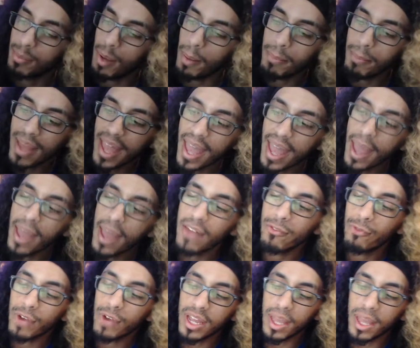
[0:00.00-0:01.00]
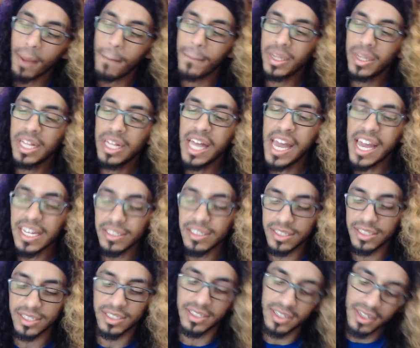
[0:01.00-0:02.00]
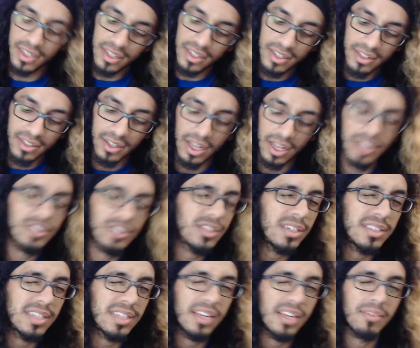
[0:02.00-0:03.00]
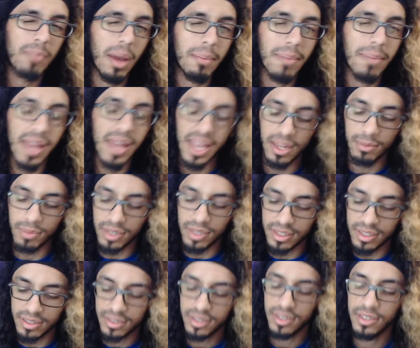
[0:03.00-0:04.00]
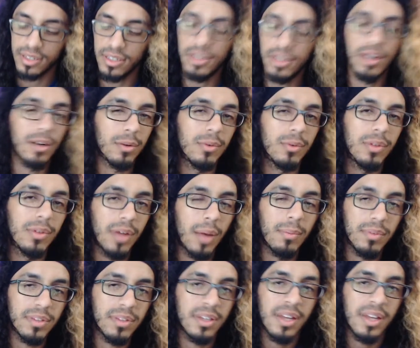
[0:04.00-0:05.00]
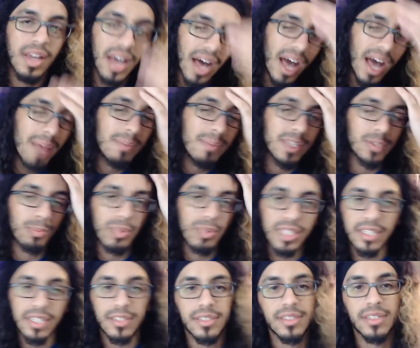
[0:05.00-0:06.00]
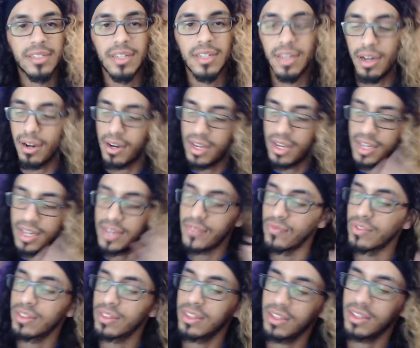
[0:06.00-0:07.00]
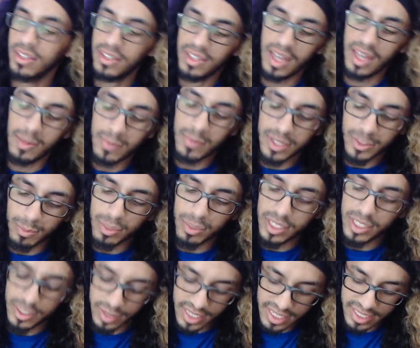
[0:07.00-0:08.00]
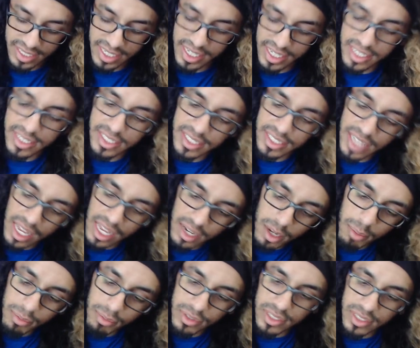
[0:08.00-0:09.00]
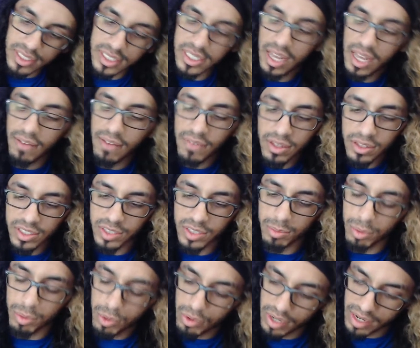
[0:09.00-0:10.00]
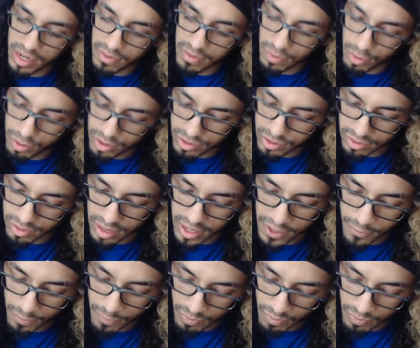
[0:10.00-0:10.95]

man freaking Bleach! I shouldn't say my man, but you know, I'm, I miss Bleach, all right? I miss Bleach. This is set number seven. This is Blu-ray, of course, right?